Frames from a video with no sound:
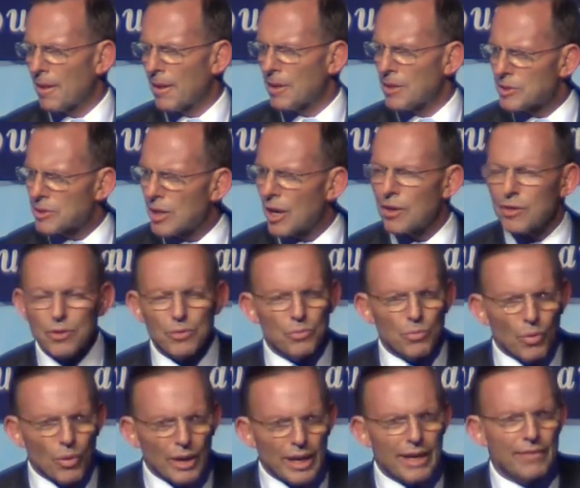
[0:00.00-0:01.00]
so that
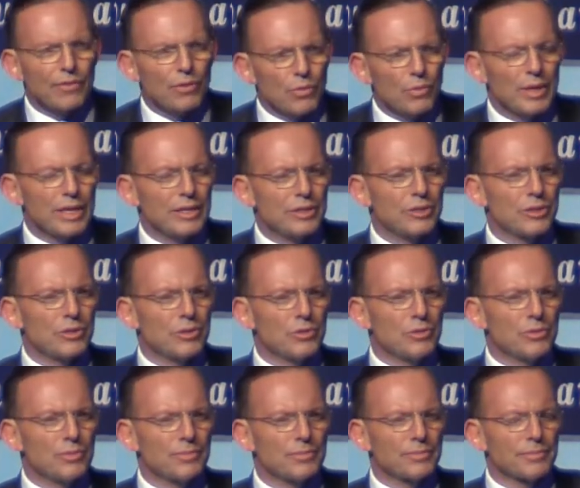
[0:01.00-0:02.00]
whatever we
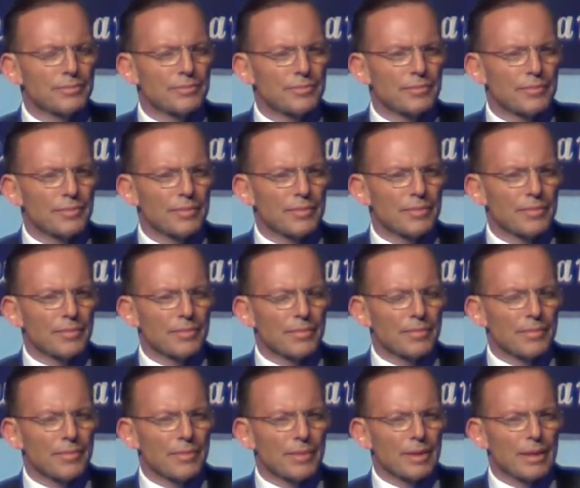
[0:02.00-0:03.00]
do
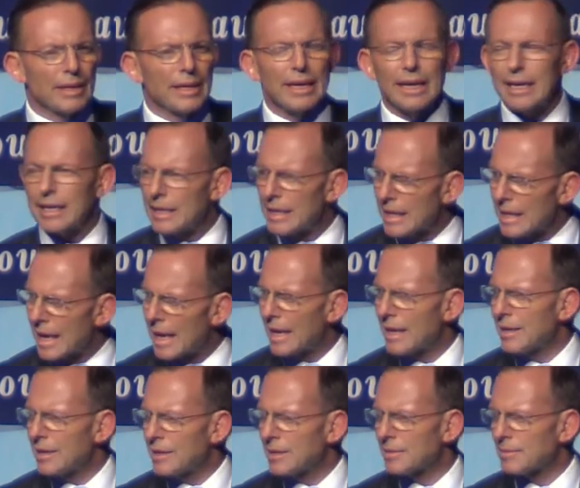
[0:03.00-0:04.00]
in the
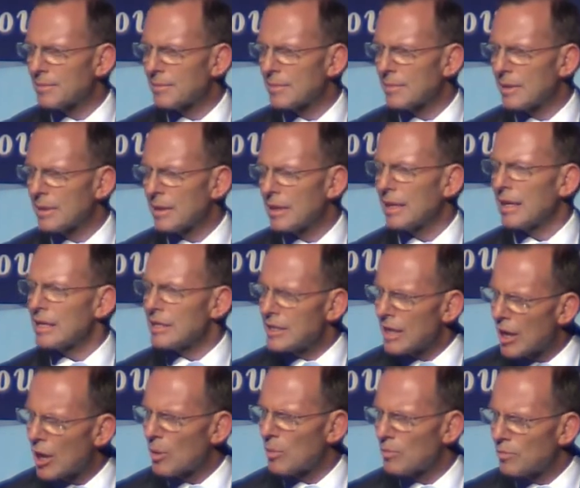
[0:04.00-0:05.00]
end is
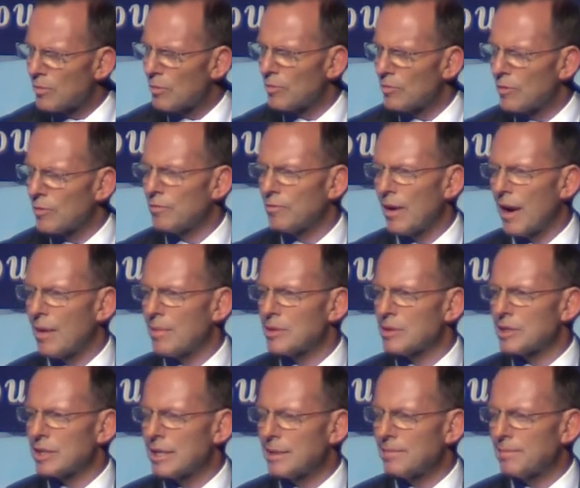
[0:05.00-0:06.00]
helpful for
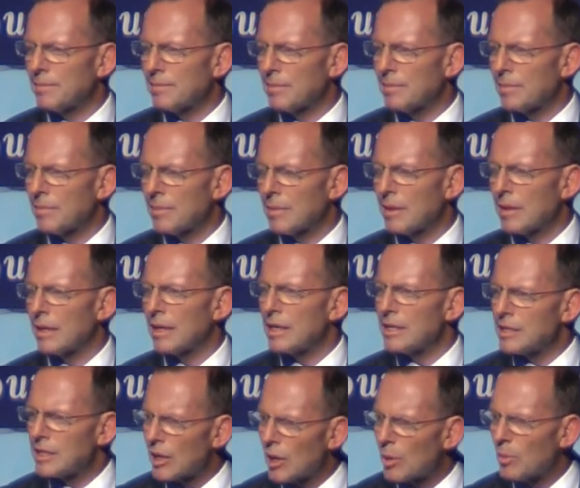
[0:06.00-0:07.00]
pharmacy,
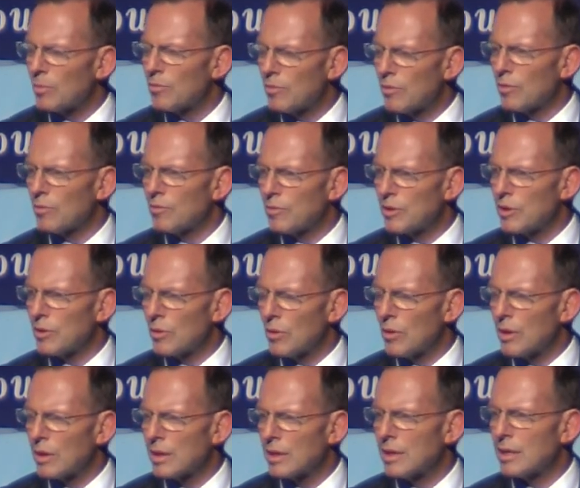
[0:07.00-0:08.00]
is helpful for
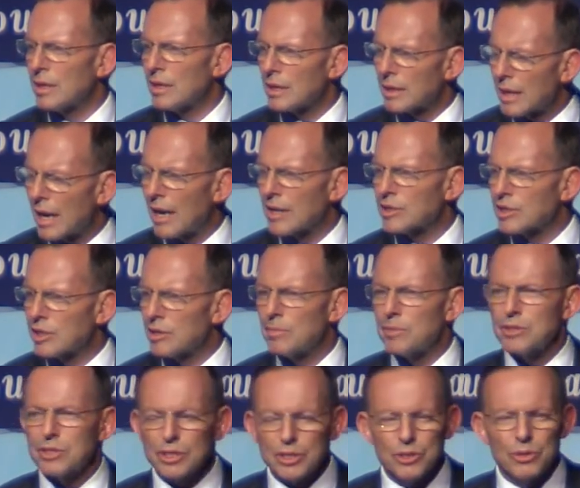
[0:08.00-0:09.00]
your
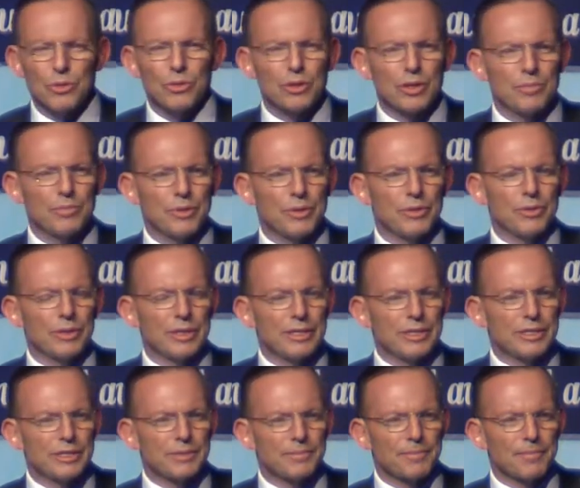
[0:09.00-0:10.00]
customers and your
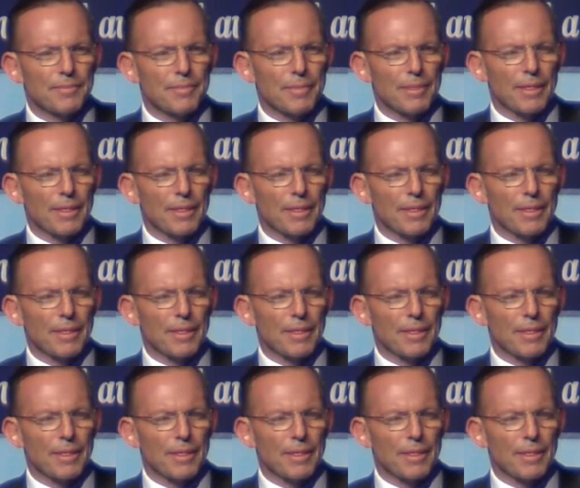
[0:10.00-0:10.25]
communities.